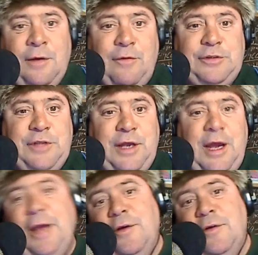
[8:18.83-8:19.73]
First thing
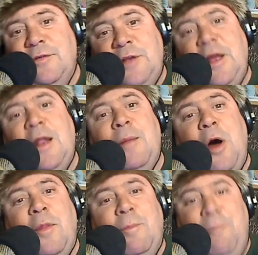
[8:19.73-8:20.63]
I do is I tell them
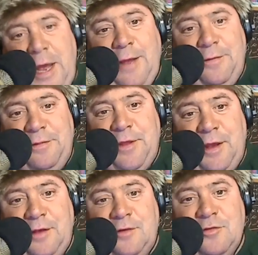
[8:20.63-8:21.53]
all the bad
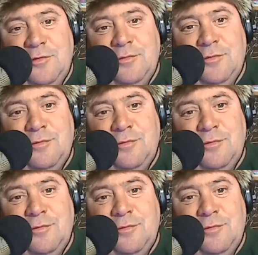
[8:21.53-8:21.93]
things.